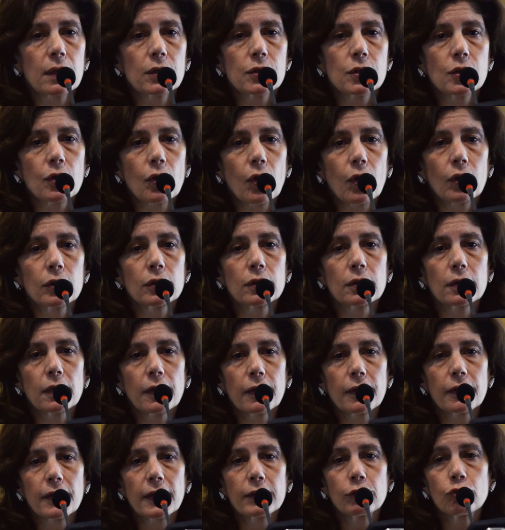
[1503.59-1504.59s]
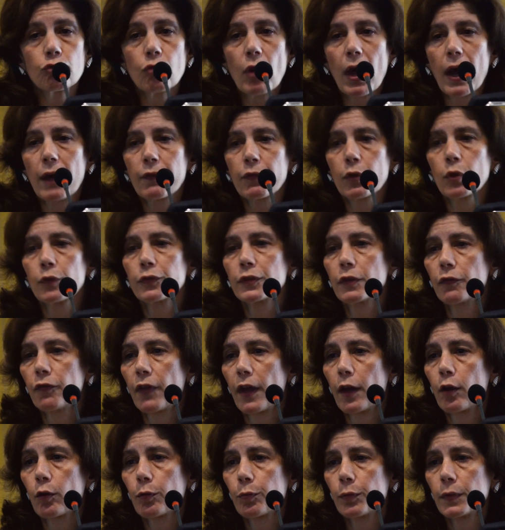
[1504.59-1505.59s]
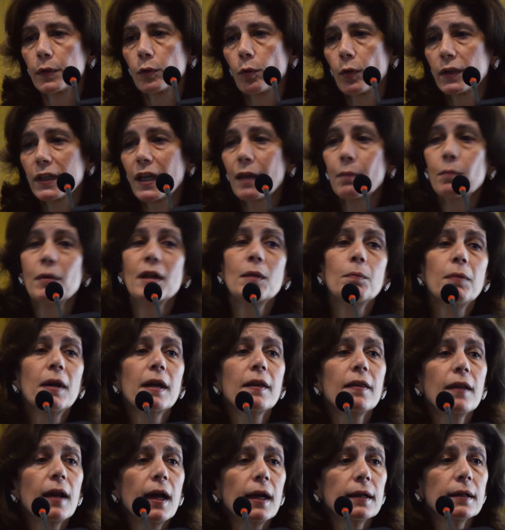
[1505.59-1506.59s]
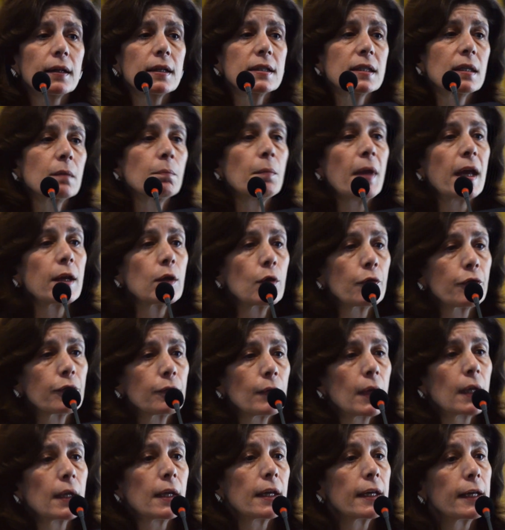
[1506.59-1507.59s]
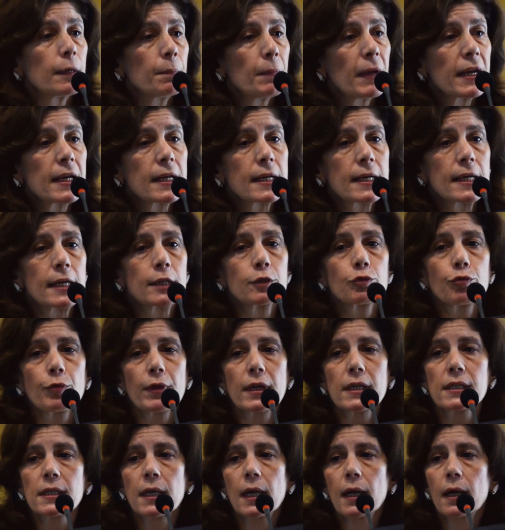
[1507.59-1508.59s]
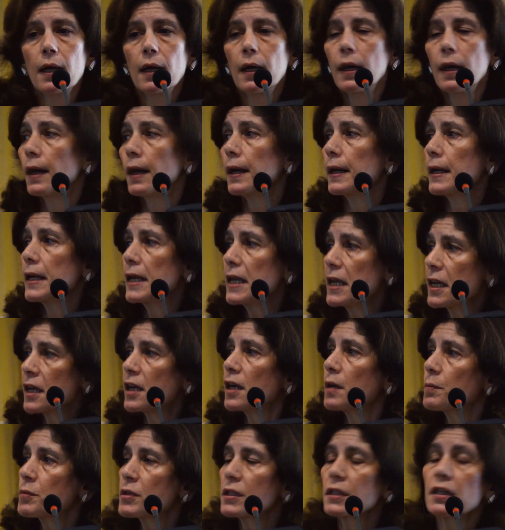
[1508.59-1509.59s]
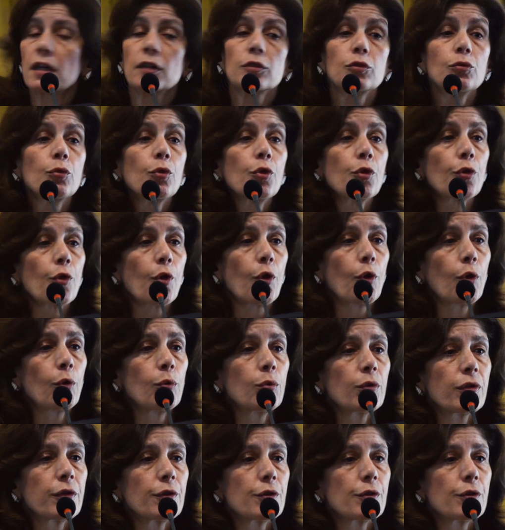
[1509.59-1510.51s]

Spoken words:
It's not the driver of development. What I mean by that is in many countries, incomes start to grow.